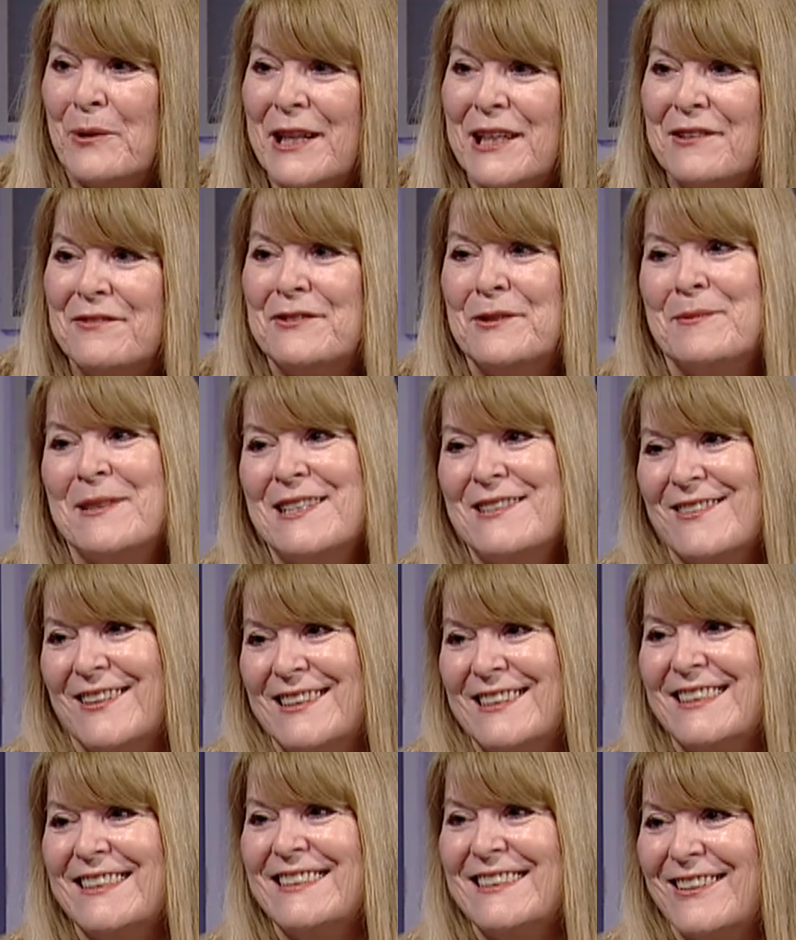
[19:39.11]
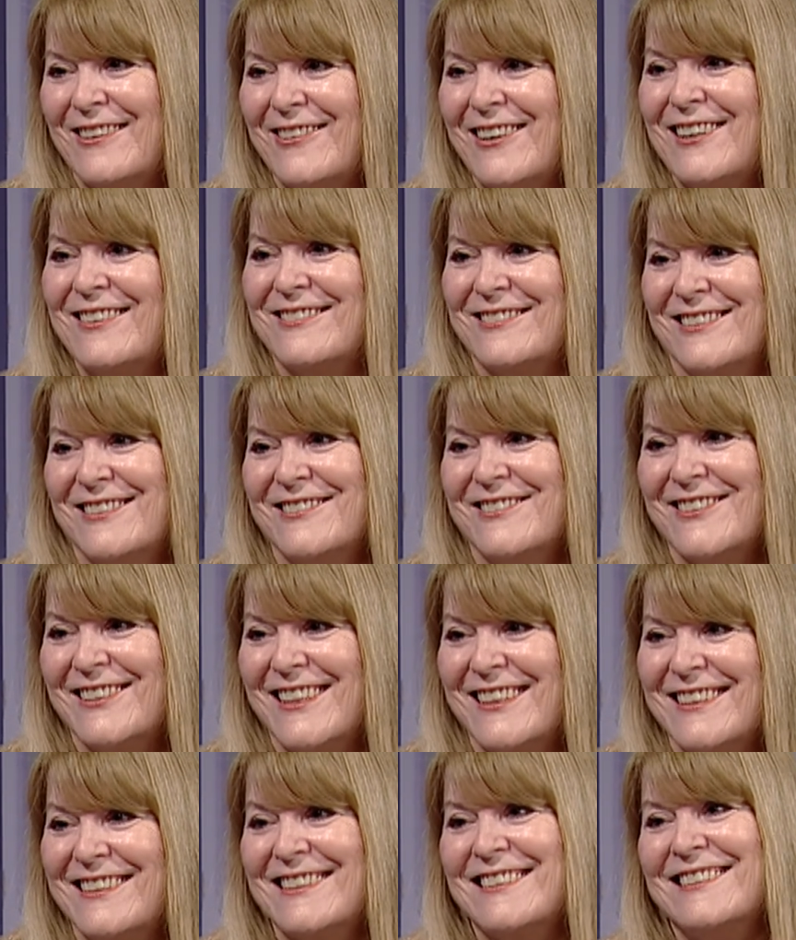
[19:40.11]
waiting for me, so I need to go out and do
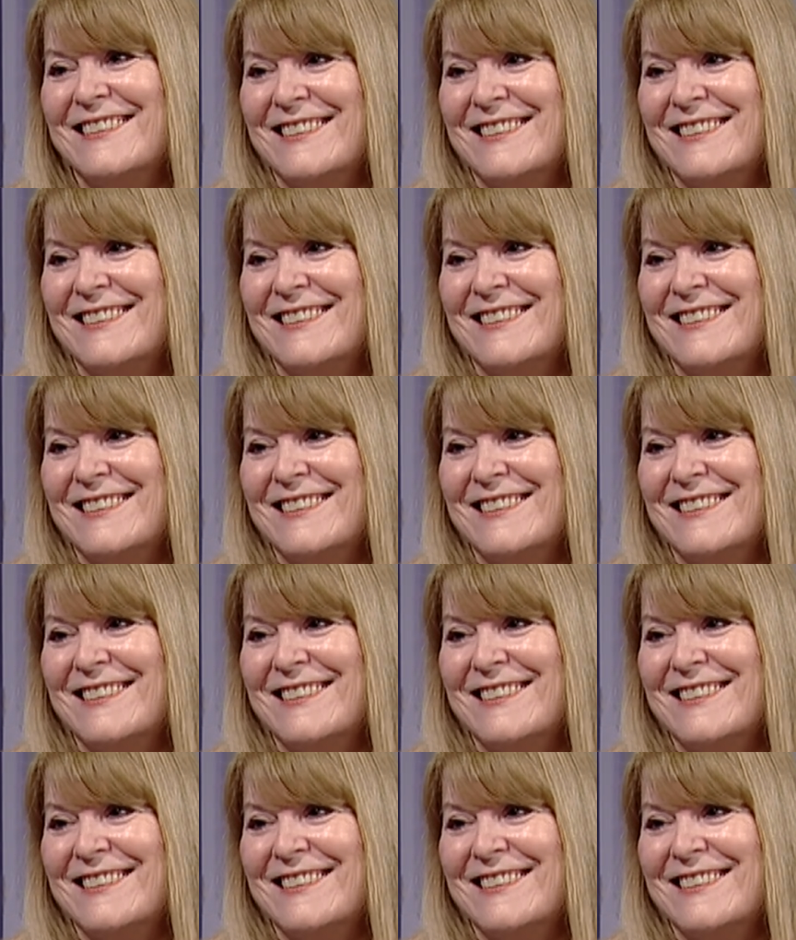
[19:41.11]
that.